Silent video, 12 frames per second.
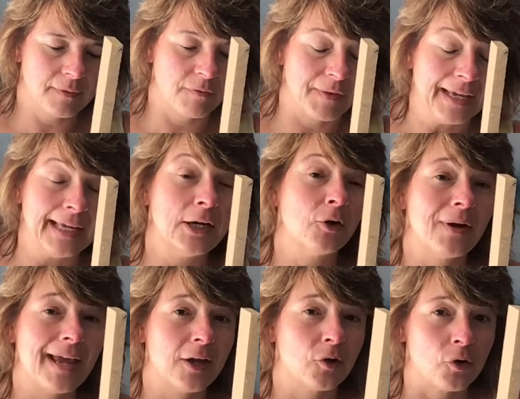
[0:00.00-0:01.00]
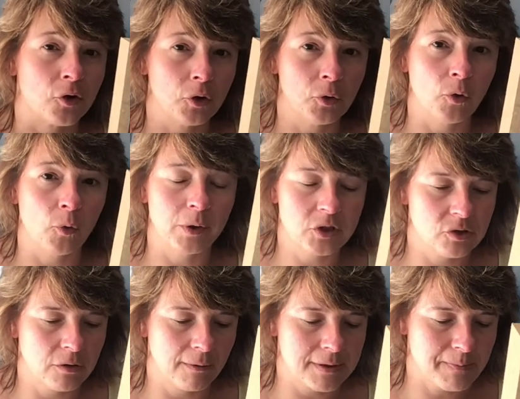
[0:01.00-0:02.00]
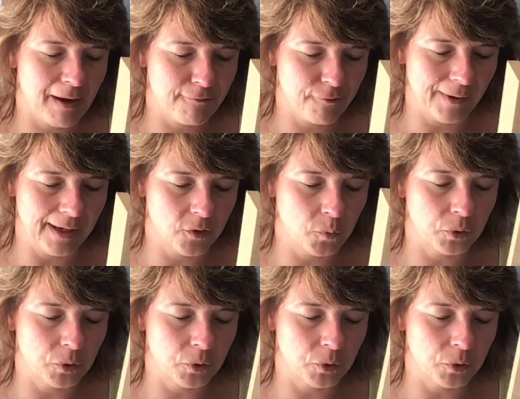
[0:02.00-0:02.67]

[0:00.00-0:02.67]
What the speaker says: the internet, or Google, which you know is my friend,